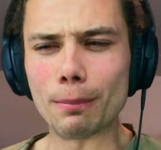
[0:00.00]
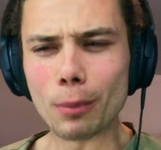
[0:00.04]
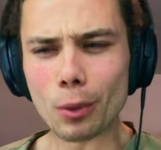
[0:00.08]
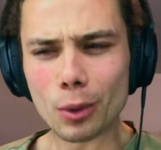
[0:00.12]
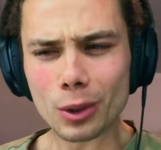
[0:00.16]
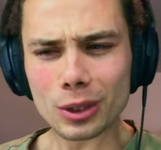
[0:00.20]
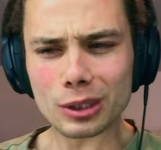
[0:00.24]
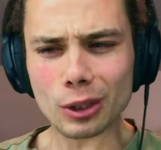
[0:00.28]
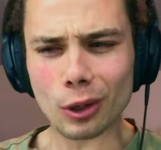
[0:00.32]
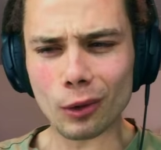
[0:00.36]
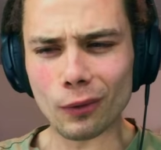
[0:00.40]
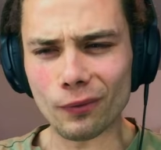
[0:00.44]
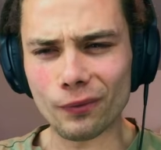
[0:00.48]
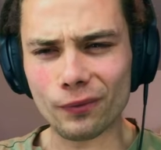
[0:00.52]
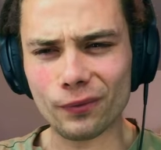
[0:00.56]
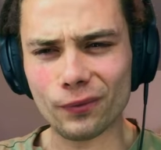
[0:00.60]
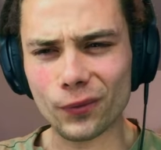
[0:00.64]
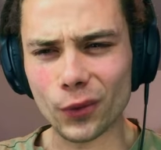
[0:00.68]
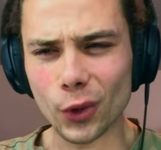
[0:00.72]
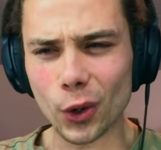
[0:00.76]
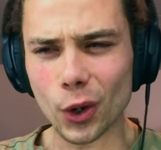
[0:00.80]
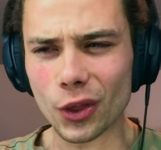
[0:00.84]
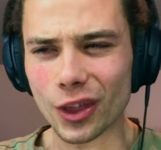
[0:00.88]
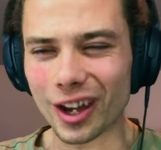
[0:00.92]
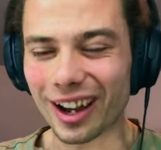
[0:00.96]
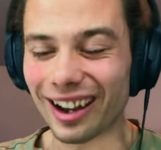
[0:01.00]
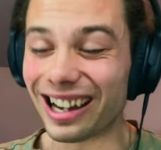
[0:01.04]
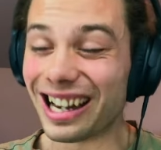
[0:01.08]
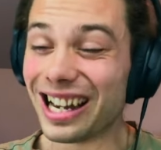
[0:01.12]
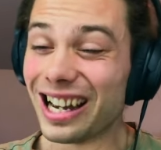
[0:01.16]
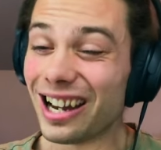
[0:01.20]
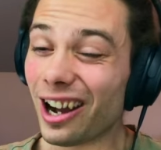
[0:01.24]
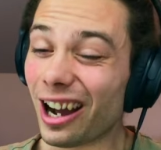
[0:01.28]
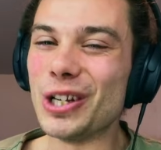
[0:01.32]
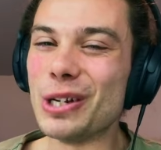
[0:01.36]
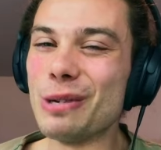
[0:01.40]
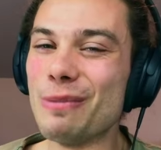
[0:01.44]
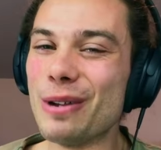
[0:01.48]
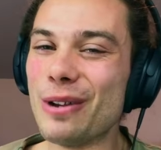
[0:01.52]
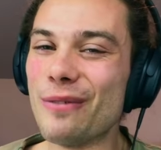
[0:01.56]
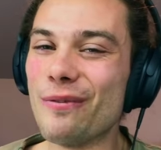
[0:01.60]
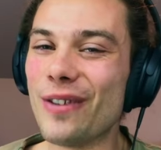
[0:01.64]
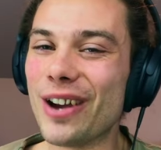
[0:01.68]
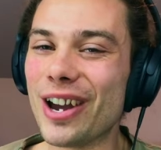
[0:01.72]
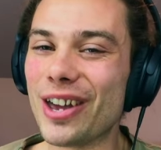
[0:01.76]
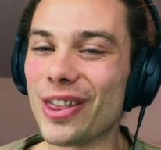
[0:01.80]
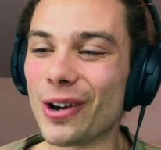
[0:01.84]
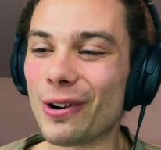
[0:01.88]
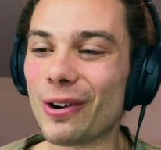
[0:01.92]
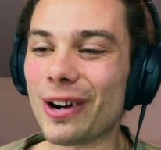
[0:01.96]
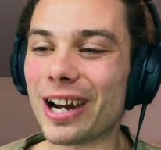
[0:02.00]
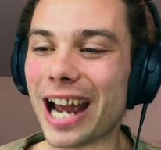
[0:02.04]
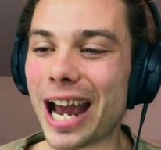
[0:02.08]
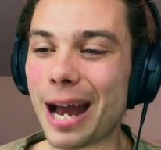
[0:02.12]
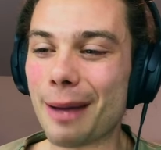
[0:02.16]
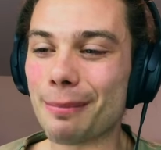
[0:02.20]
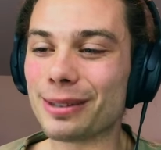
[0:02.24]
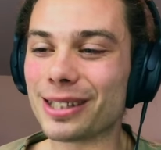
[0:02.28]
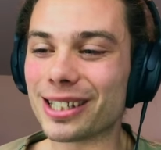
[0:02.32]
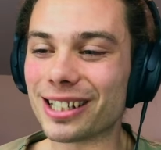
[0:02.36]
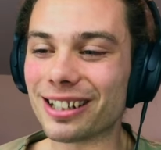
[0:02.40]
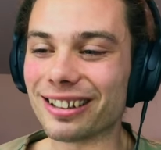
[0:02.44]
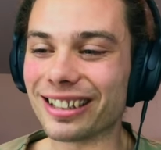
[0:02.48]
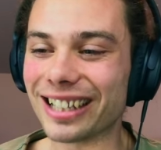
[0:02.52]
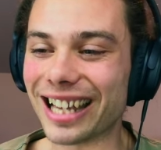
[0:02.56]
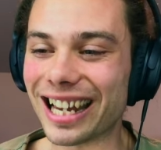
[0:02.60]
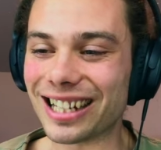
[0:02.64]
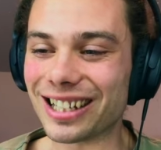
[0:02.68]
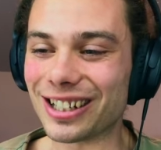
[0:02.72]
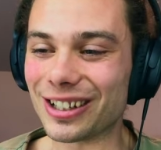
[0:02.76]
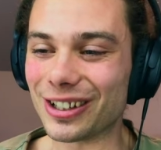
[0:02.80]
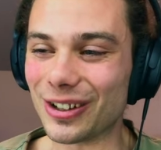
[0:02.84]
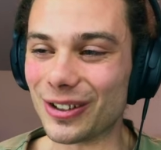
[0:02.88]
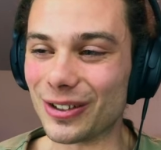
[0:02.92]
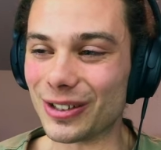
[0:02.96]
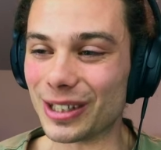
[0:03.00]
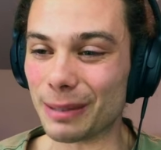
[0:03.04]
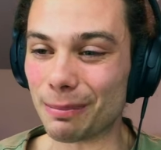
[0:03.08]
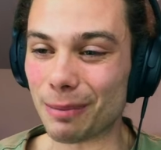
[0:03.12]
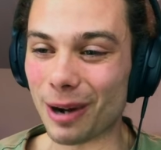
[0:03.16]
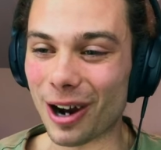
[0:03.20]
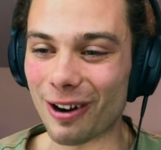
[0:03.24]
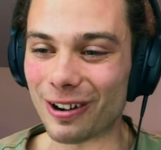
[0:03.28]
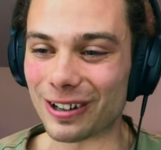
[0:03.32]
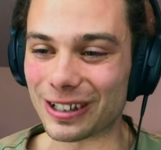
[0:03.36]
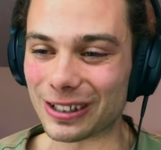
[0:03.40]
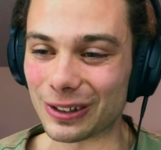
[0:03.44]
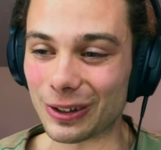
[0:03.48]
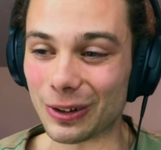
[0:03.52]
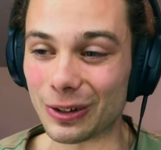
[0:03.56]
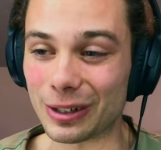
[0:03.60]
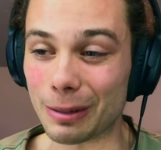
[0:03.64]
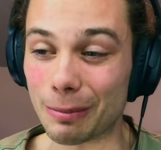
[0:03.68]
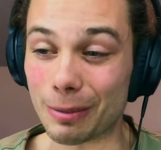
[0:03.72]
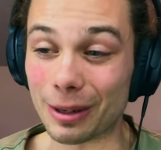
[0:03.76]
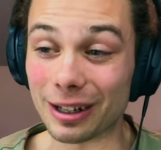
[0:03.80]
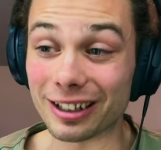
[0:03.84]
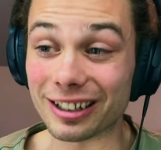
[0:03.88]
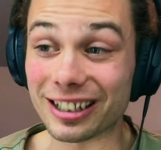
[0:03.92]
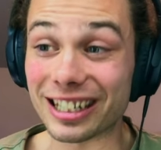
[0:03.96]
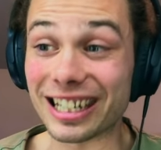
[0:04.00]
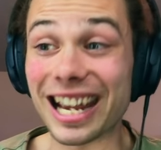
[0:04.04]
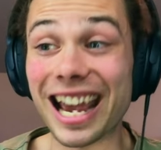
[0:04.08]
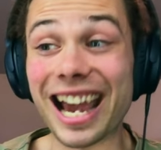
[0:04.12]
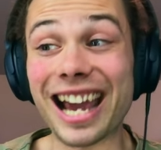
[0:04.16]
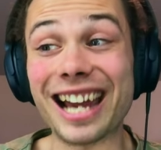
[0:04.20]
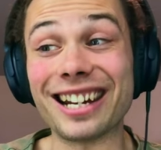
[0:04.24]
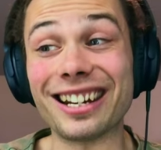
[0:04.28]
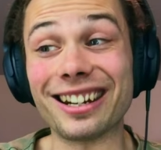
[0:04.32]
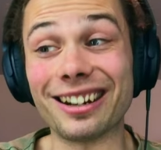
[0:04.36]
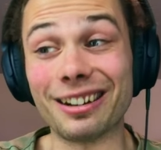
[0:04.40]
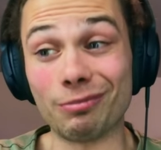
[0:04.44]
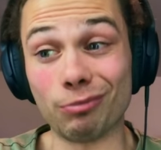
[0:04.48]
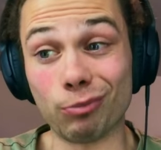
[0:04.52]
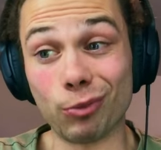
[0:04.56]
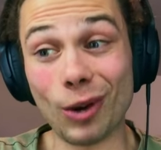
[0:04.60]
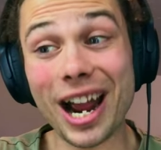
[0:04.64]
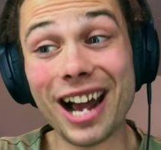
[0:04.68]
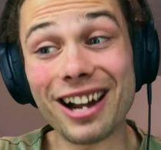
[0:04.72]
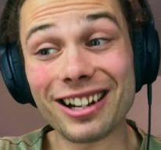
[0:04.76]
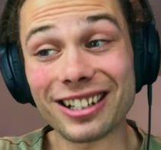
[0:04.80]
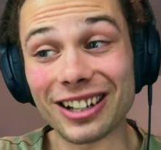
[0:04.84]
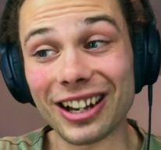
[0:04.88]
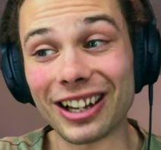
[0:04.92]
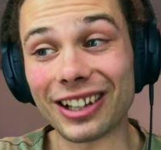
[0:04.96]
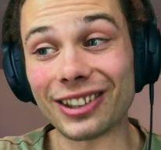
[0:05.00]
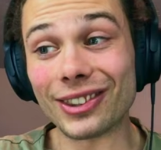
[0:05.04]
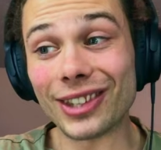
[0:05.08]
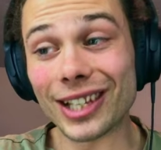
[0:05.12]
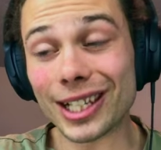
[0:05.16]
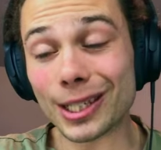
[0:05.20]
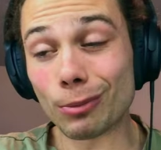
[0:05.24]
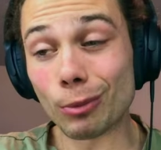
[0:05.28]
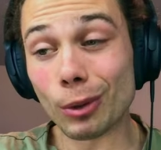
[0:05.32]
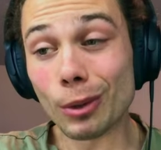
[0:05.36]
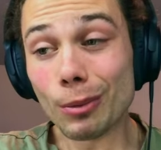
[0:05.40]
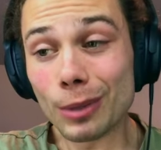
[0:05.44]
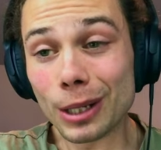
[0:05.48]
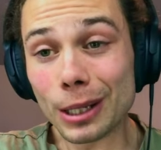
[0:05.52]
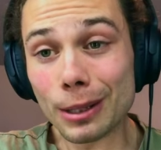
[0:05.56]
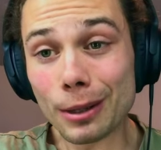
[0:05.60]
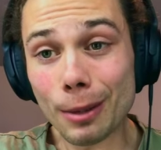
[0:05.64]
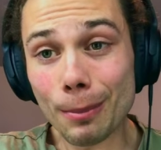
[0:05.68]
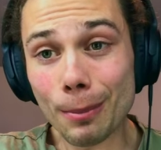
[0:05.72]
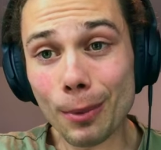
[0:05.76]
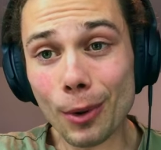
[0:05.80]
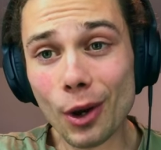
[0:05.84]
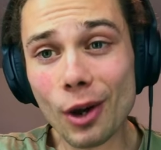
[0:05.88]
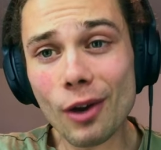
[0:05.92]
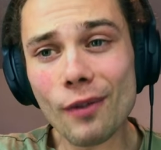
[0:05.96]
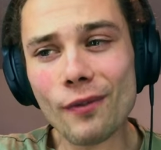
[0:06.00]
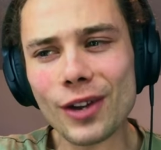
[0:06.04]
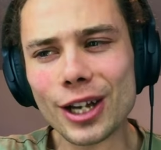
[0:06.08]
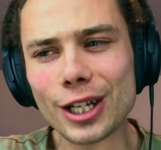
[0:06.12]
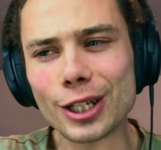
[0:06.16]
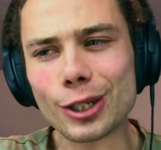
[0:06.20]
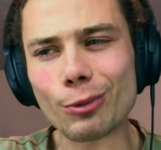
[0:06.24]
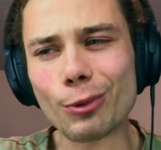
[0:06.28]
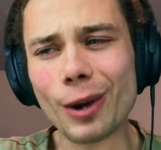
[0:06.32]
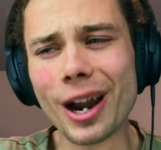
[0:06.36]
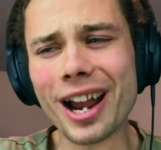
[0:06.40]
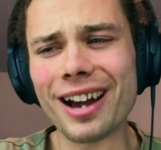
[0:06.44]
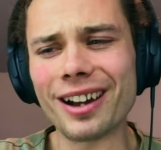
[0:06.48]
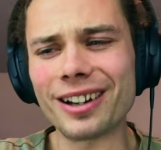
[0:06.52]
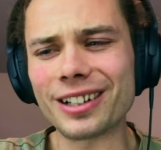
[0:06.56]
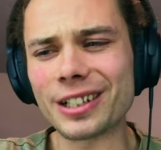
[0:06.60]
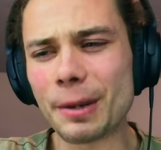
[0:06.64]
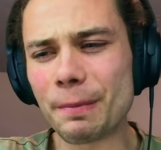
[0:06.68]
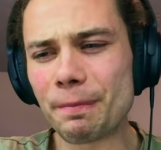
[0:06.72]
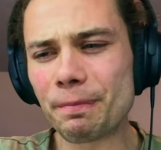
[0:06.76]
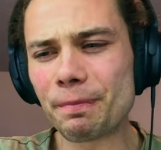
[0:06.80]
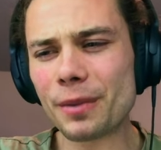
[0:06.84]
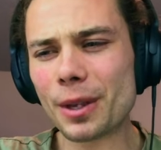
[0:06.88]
more so further. To be fair though, I am still yet to use the Pirate's Lord ability, and a round like this would be the perfect round,